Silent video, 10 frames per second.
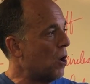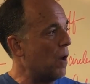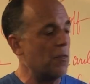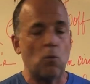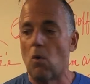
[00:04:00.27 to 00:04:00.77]

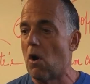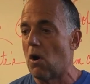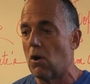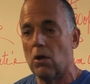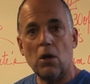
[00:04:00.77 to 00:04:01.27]
on the
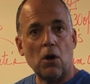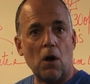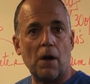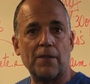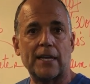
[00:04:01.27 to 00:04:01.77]
wall,
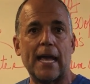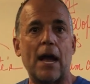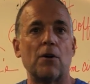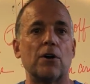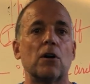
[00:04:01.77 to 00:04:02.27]
on the
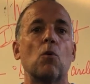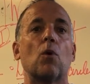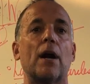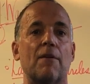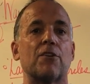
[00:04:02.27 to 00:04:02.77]
counter,
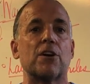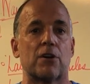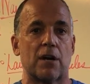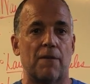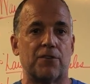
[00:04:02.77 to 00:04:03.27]
wherever you're
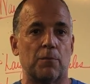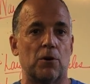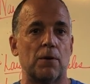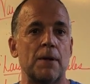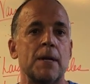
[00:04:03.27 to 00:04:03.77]
comfortable.